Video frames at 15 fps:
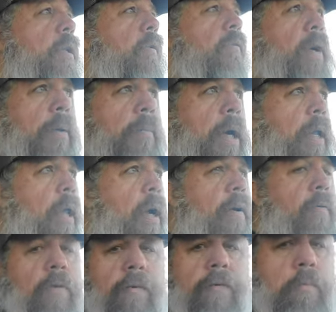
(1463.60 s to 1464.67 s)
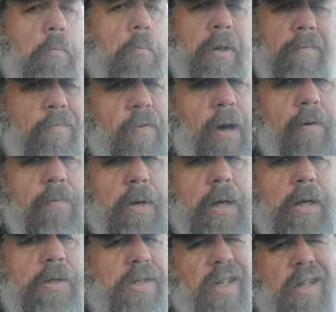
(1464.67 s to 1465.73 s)
defend my life for more than 5
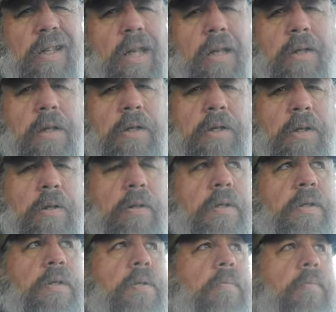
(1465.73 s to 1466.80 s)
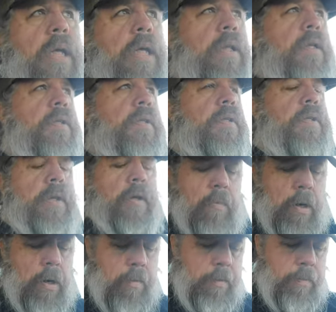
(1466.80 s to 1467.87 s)
minutes. That doesn't sit
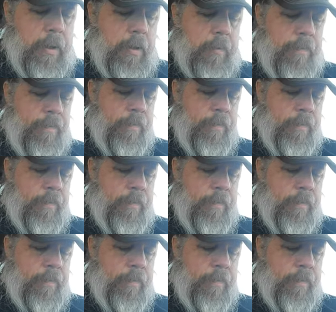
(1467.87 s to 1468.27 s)
well with me.